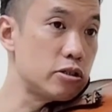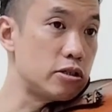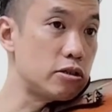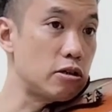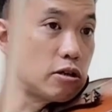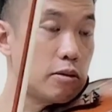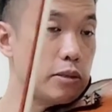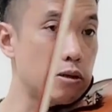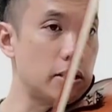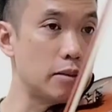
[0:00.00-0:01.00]
used to talk
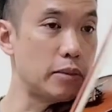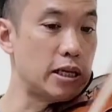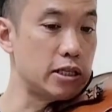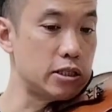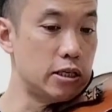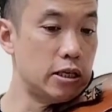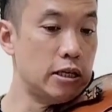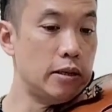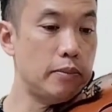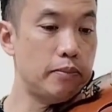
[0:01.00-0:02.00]
about them as
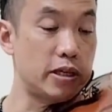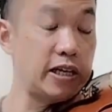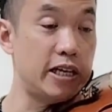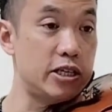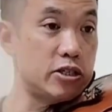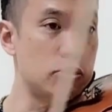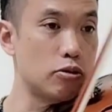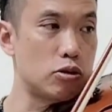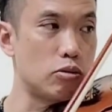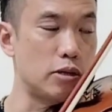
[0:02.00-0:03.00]
playing each
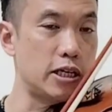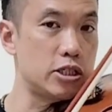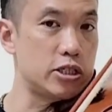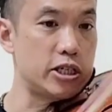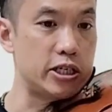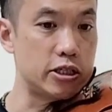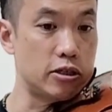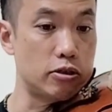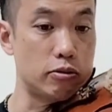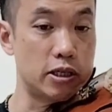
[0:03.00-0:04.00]
note twice,
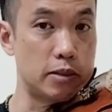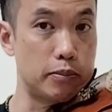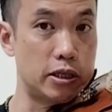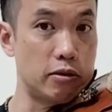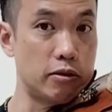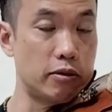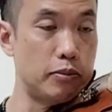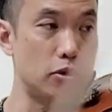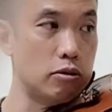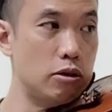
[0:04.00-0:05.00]
changing the note in the middle of the
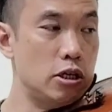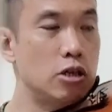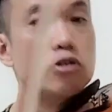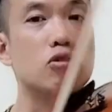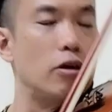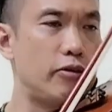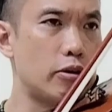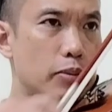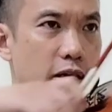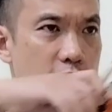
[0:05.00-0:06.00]
bow. So if
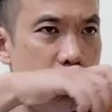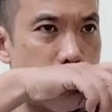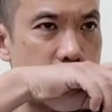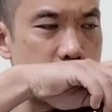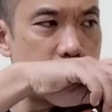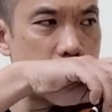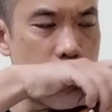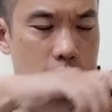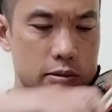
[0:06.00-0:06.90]
you're playing a D major scale,